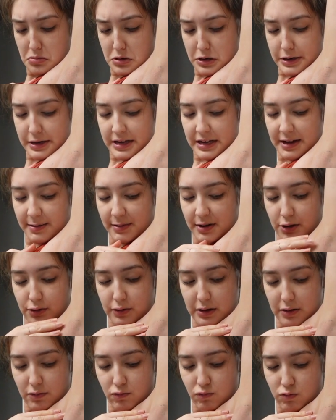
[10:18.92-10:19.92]
I think I'm gonna do
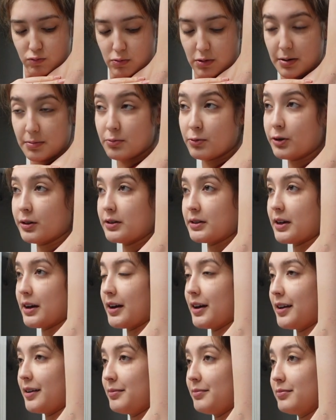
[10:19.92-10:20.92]
it one more
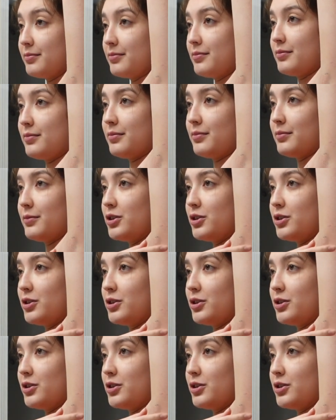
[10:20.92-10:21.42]
time